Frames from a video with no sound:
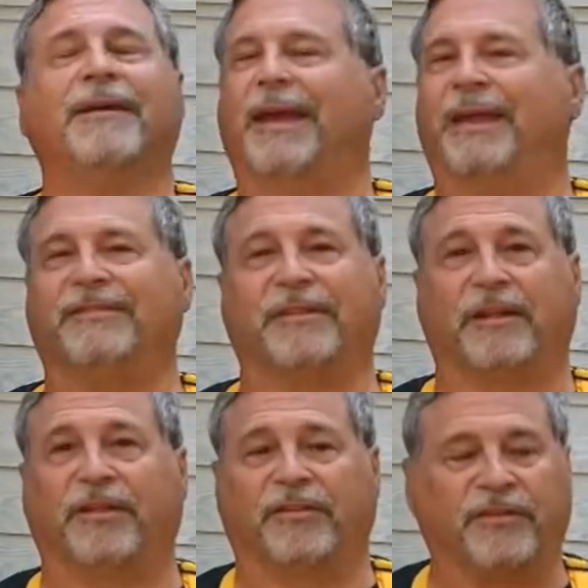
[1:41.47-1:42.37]
It's
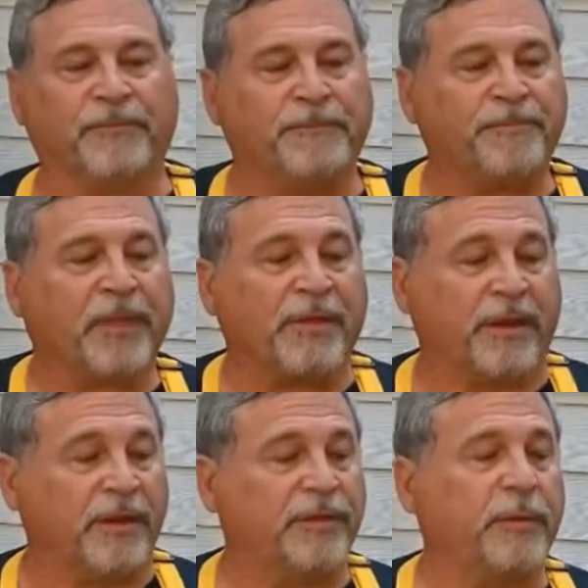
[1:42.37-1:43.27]
delicious.
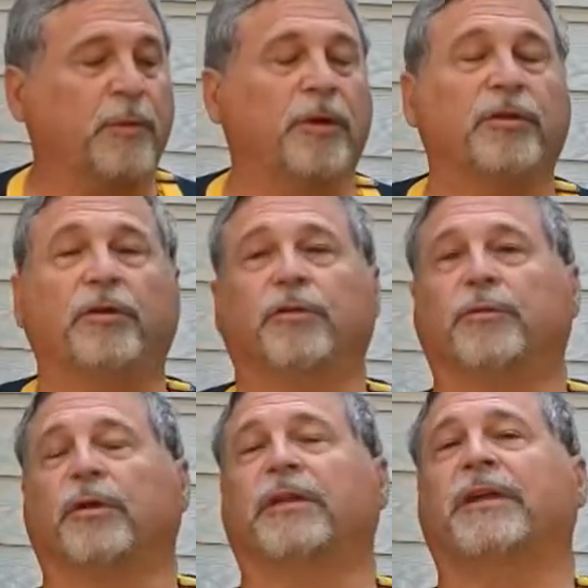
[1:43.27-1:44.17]
The other thing we're going to do is
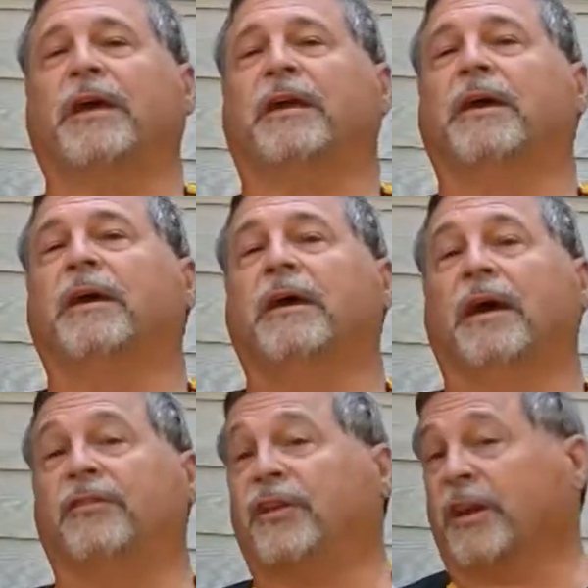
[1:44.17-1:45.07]
we're going to take
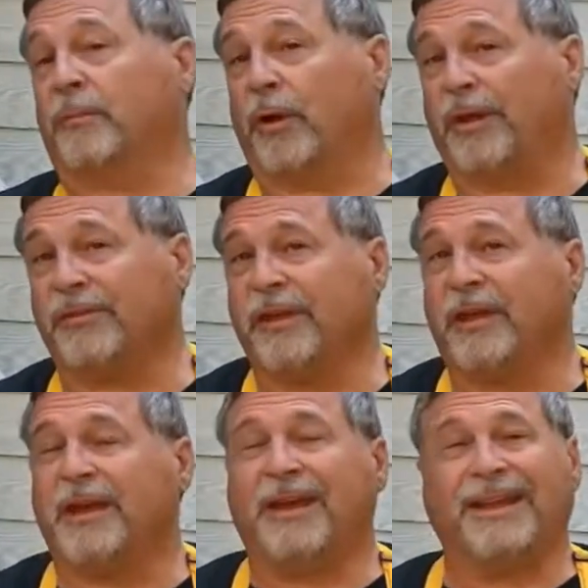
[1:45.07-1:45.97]
a chicken breast.
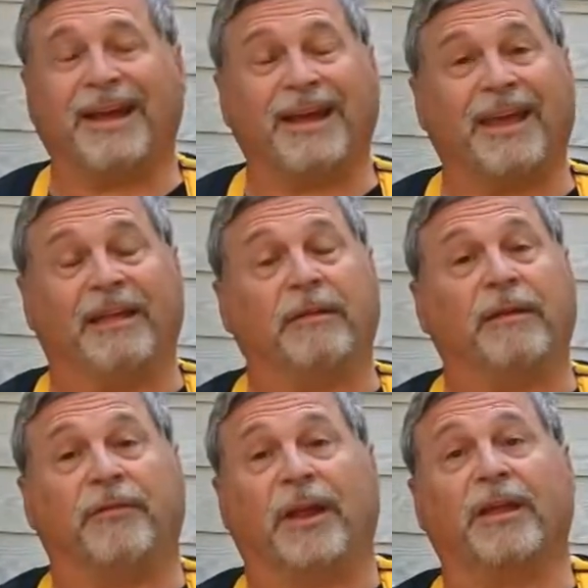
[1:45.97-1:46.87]
Now again,
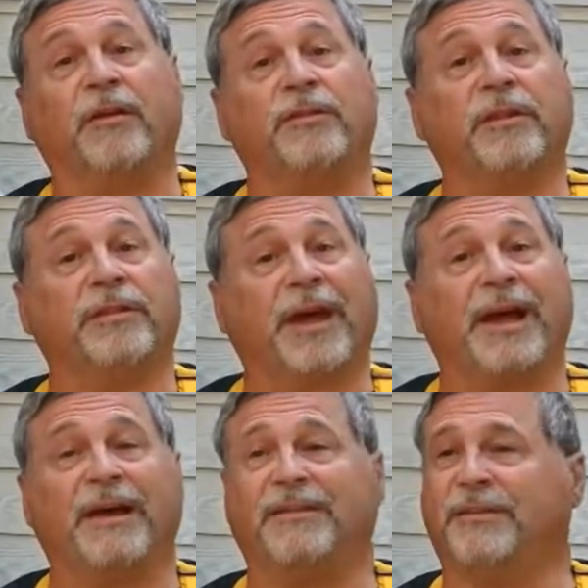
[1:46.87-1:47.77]
if you like using
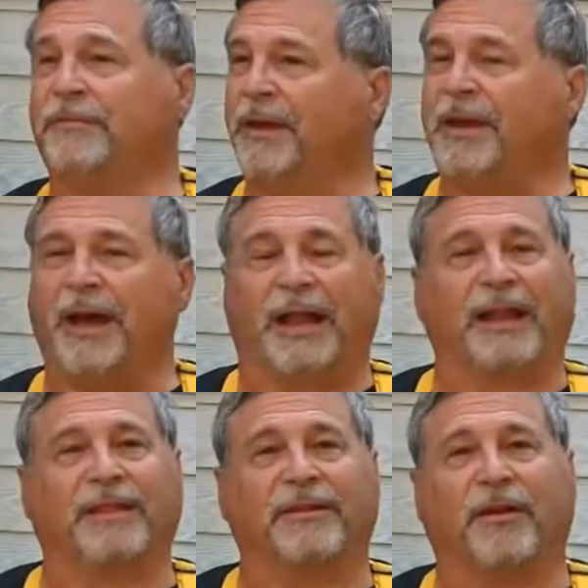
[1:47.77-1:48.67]
thighs, I
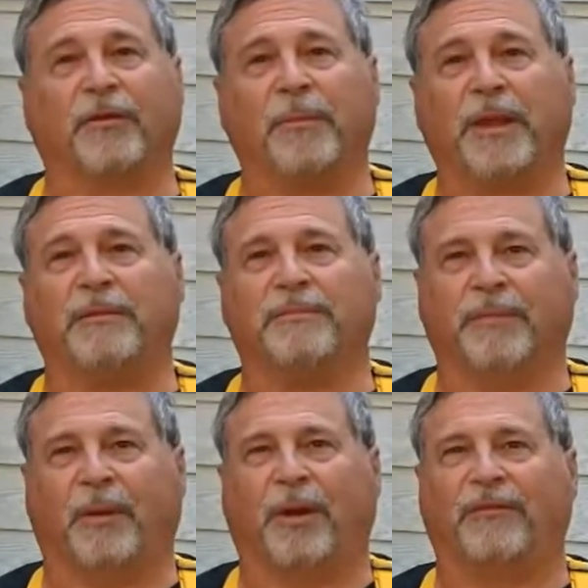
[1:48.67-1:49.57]
like the dark meat.
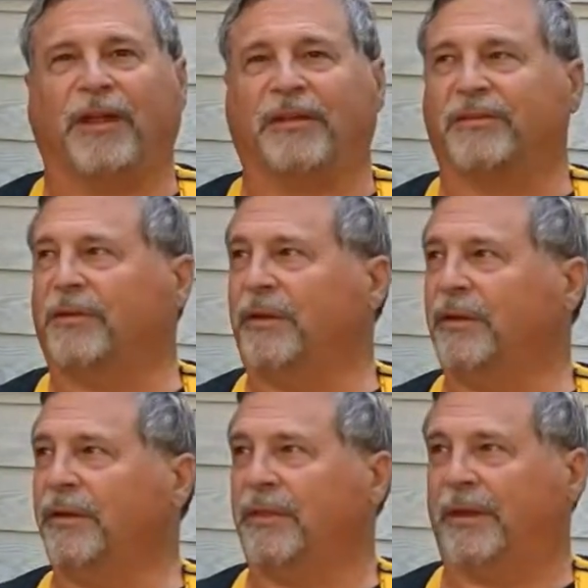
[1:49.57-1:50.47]
My wife likes
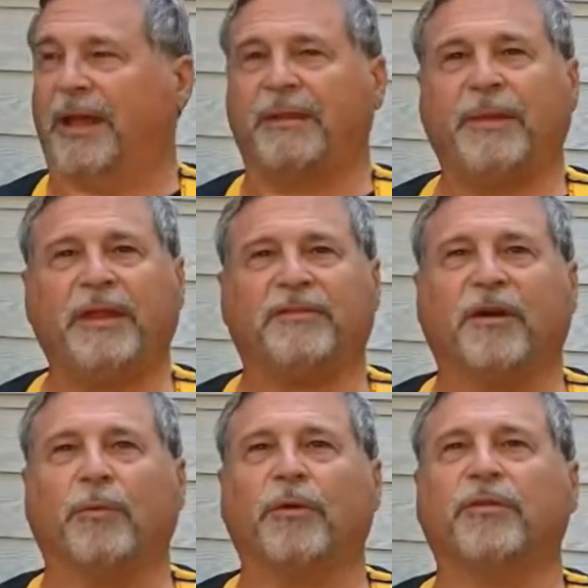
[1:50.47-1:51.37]
the light meat,
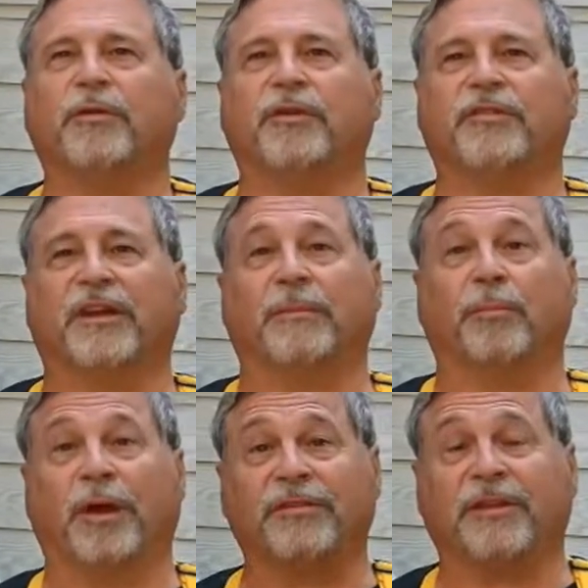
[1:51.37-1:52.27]
so we're doing a chicken
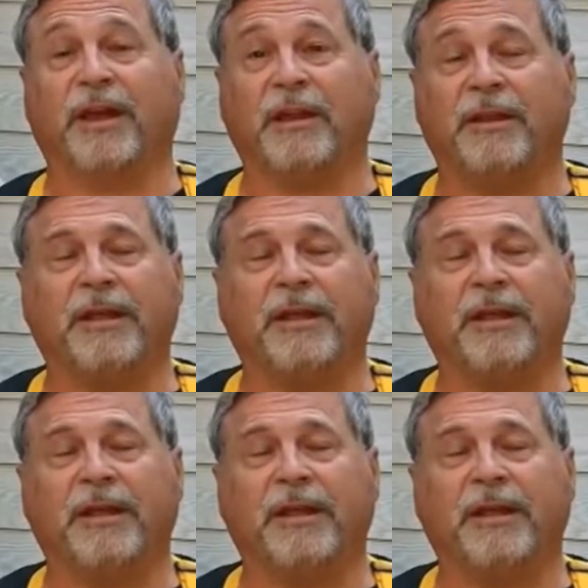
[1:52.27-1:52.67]
breast tonight.